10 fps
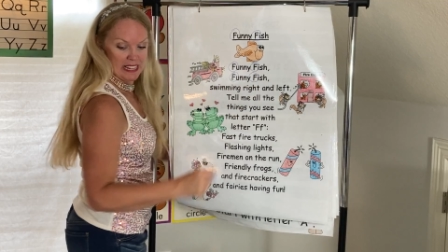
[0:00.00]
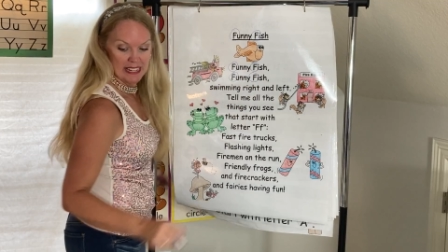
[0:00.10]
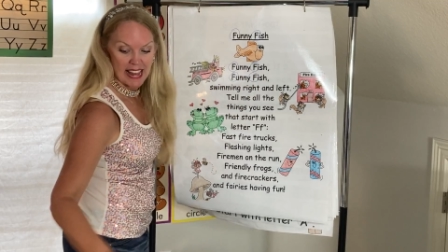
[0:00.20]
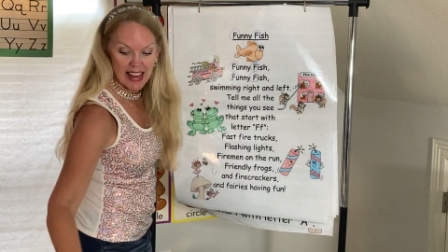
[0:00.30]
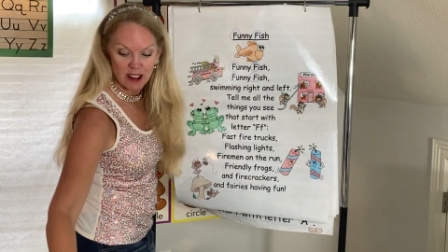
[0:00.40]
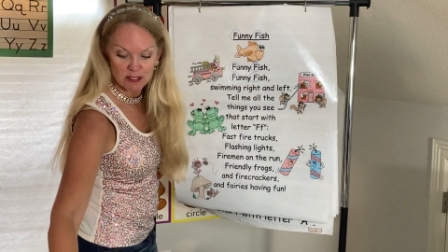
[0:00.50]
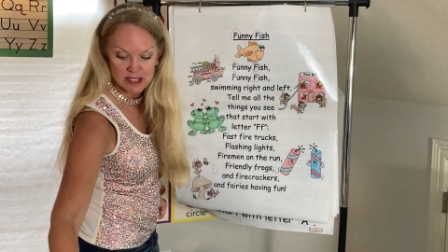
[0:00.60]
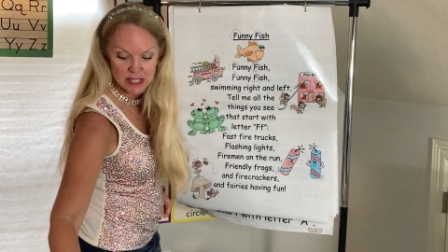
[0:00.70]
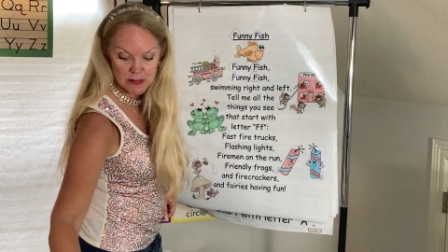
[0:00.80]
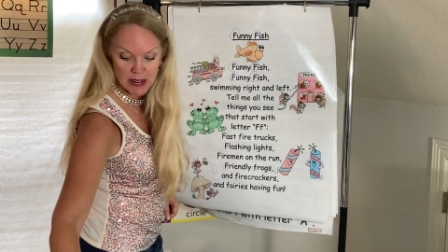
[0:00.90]
Now,
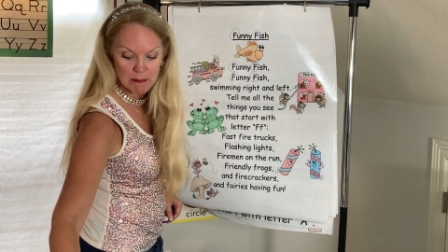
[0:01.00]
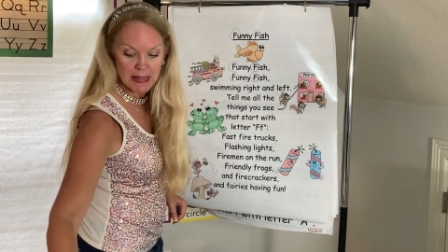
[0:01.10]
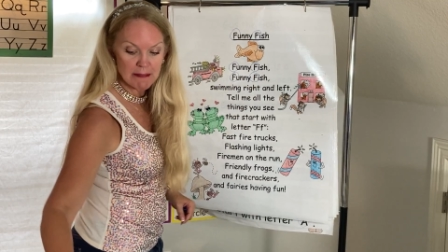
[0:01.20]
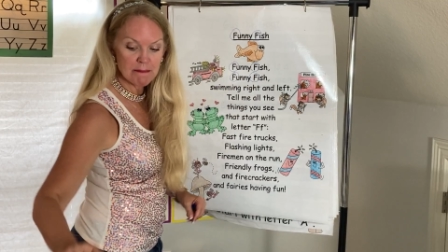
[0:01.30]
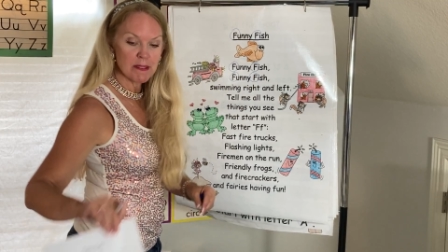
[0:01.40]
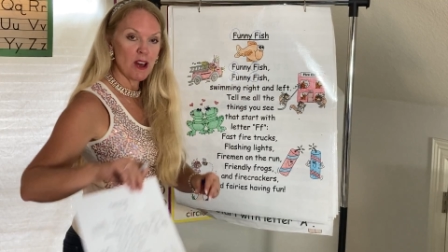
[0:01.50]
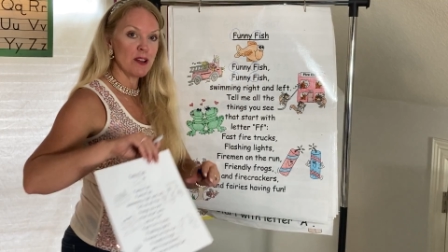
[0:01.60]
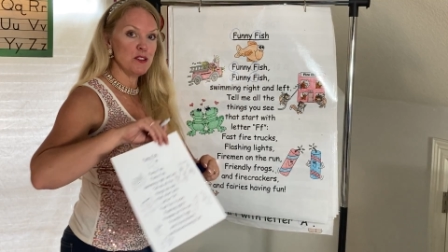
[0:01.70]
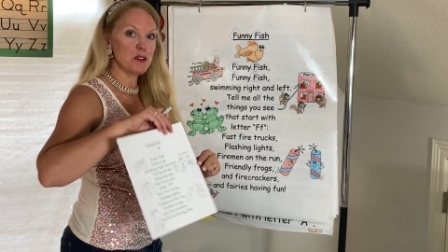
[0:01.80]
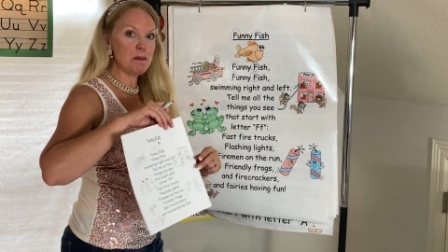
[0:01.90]
see what I mean?
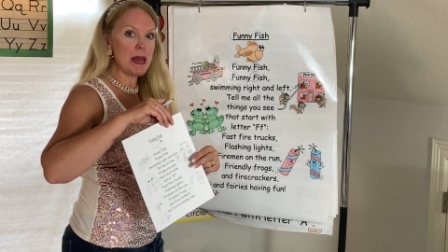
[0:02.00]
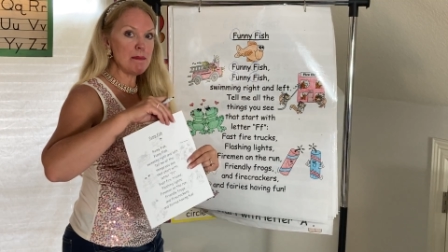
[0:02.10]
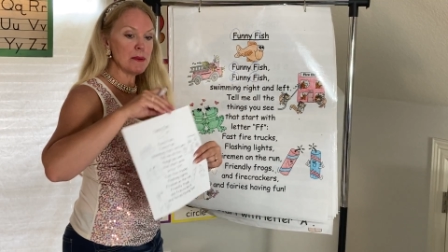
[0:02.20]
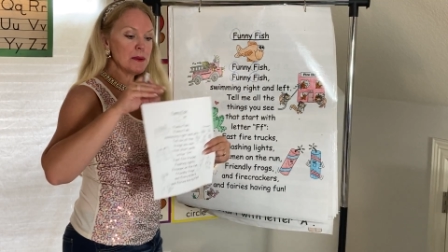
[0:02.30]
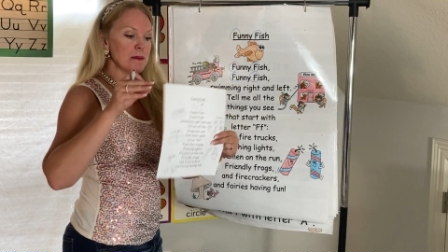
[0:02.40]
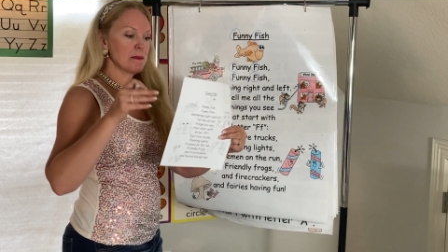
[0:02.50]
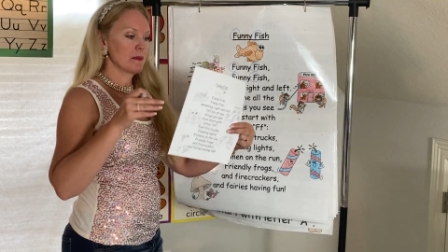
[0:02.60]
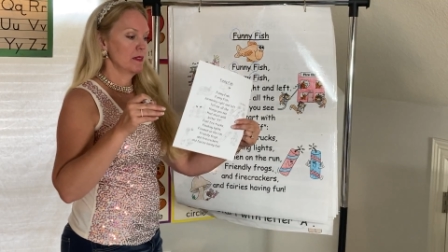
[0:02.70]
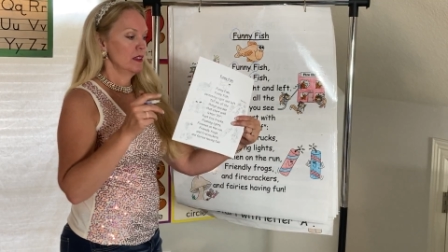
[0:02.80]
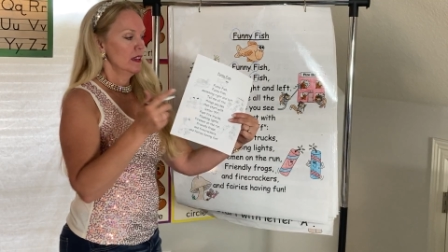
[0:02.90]
On your paper,
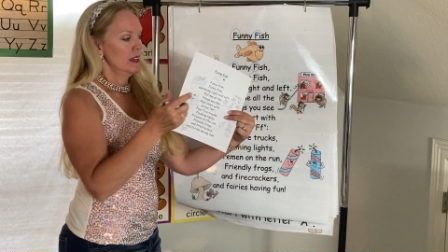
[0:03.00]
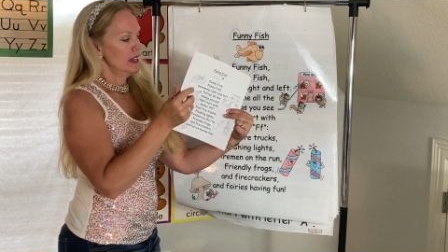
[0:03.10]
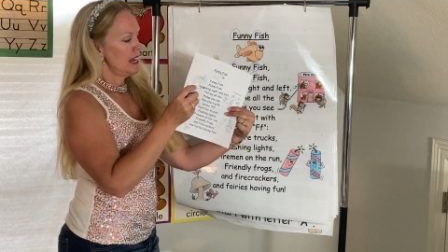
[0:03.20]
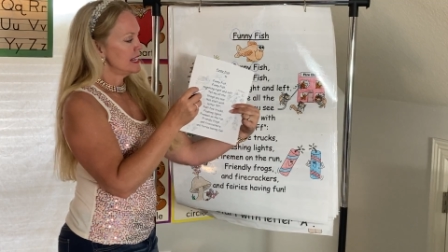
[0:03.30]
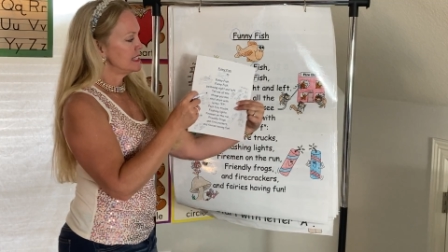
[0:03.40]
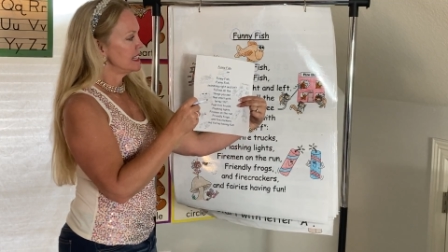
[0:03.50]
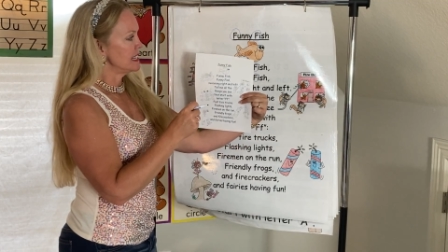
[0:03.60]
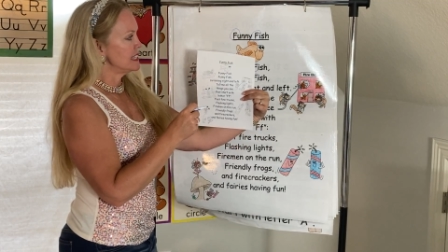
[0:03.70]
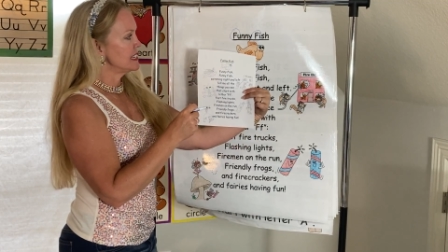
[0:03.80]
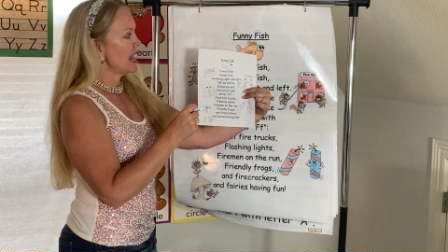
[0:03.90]
it's the
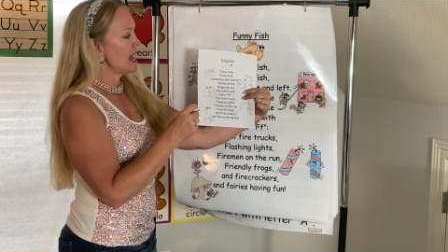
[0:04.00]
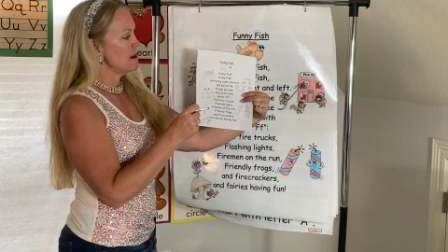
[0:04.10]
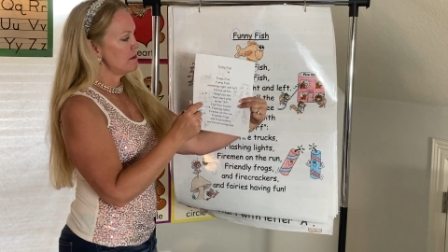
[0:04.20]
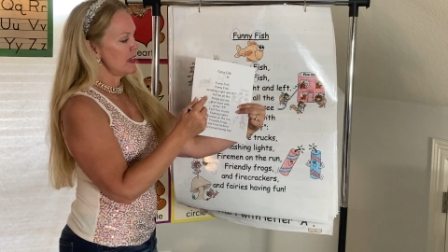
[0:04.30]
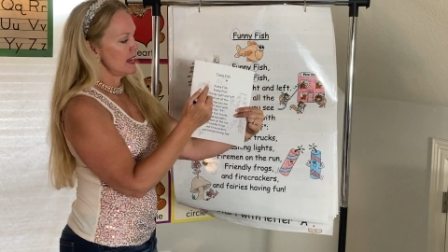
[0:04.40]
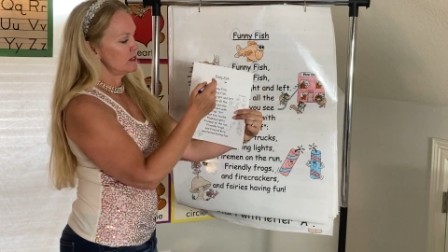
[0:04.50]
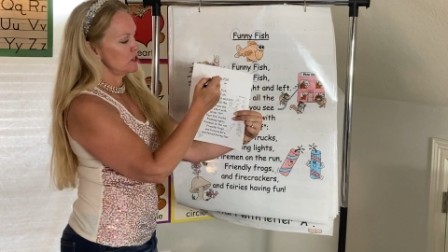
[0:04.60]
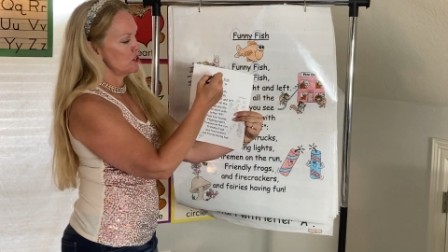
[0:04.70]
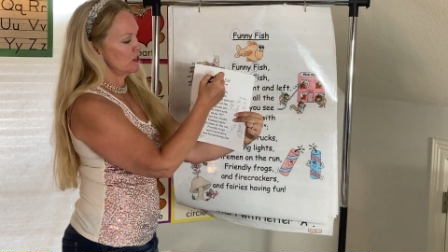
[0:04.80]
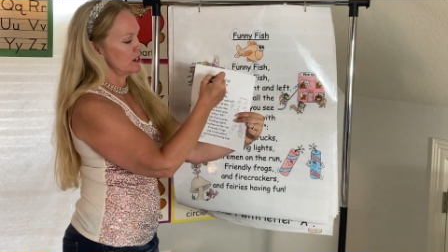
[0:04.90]
same thing. So
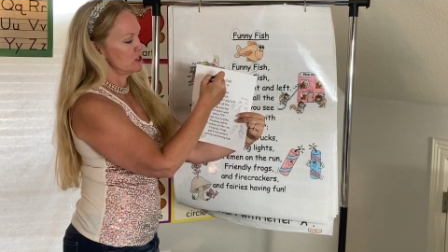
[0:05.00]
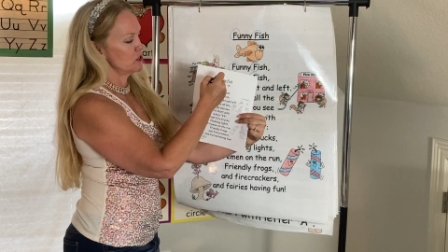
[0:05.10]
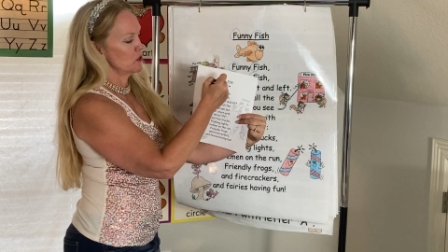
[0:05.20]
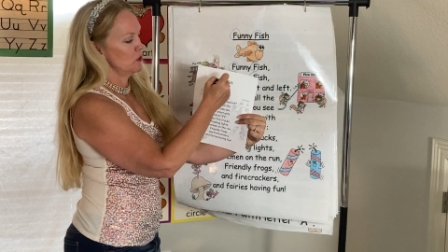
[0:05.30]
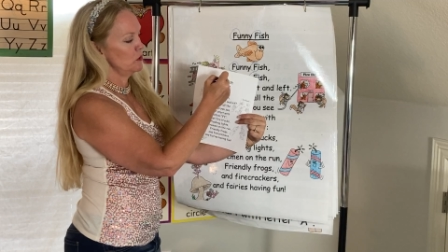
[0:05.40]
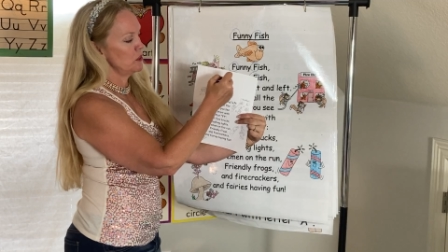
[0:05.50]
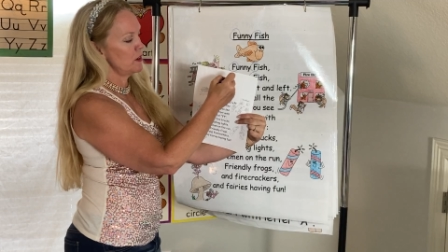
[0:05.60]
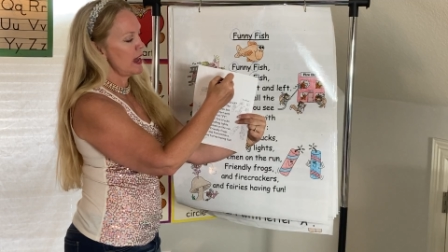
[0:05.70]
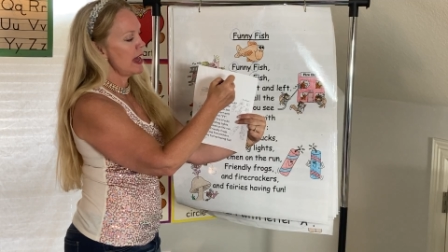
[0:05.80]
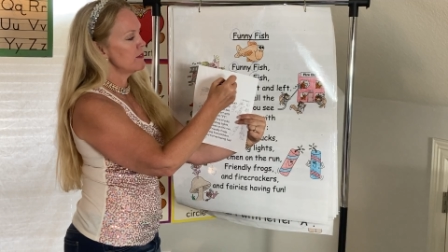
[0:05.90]
you're going to circle
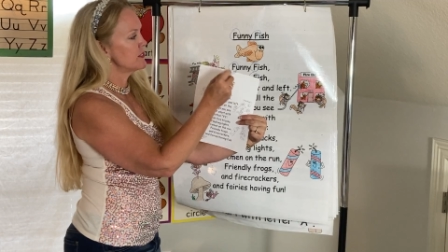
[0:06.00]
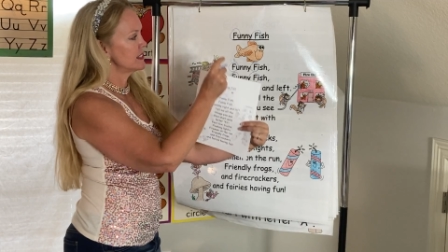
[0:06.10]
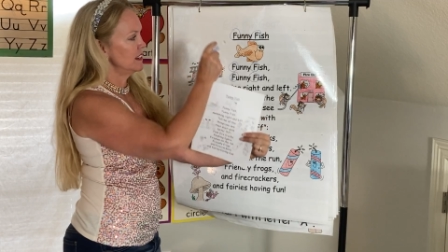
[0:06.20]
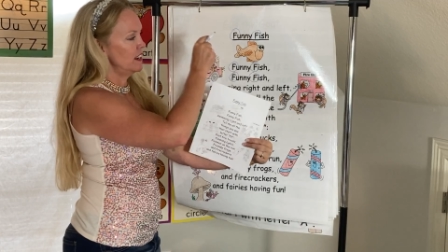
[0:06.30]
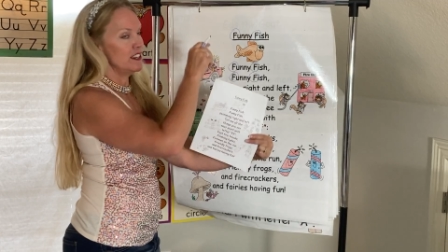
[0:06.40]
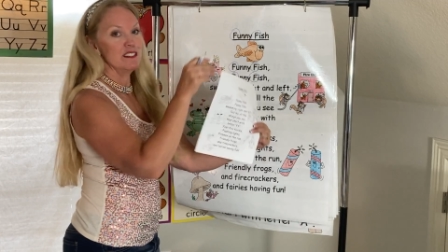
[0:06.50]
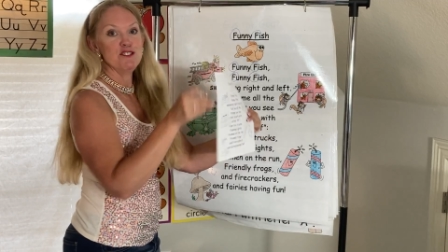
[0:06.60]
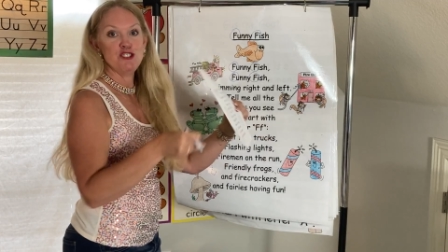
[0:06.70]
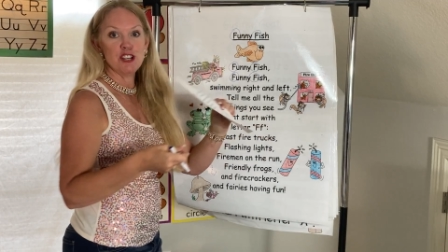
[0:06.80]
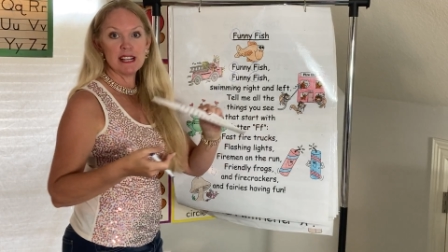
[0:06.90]
your F's
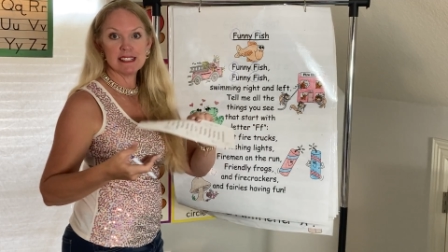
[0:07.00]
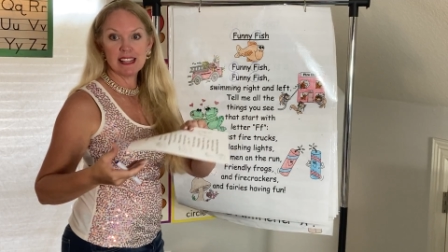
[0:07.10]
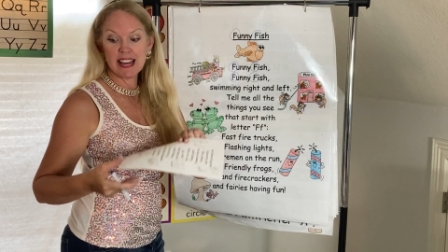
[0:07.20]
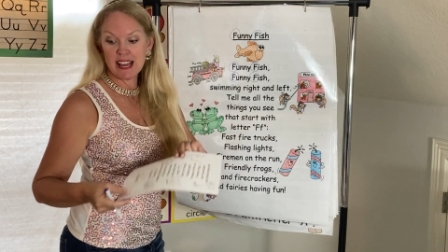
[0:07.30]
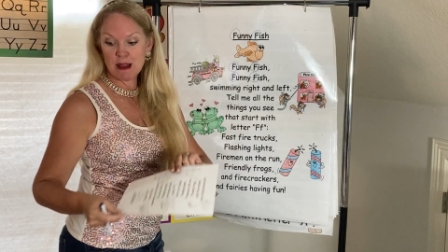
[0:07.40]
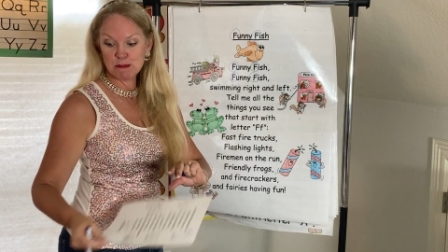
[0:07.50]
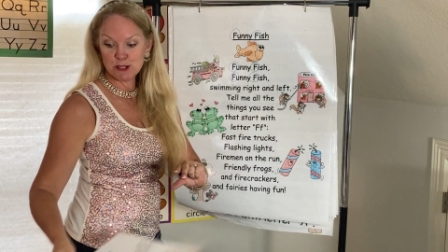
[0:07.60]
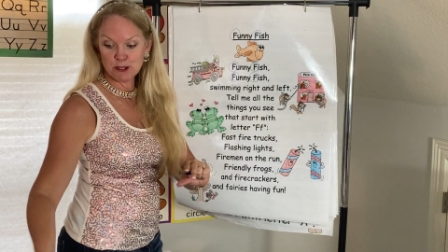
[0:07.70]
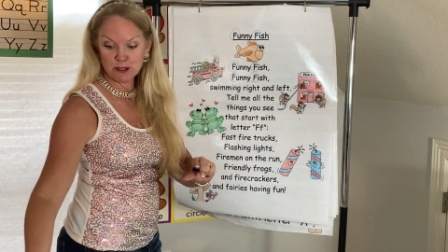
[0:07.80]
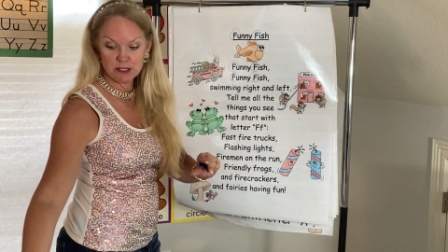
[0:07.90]
just like I'm
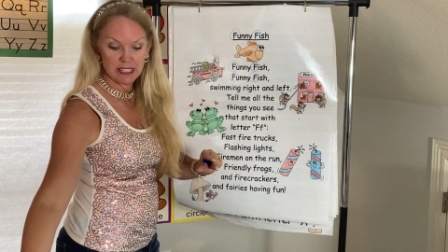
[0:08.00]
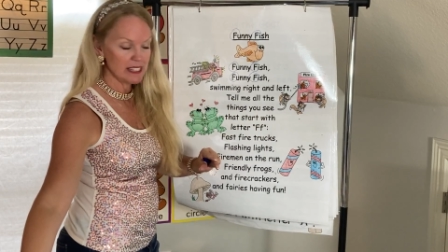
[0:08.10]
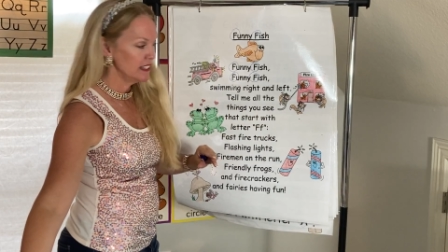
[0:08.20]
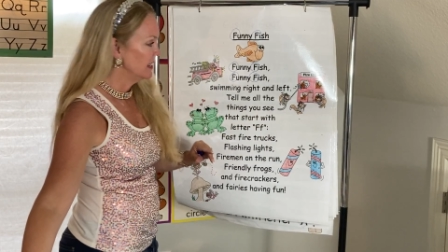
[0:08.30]
circling.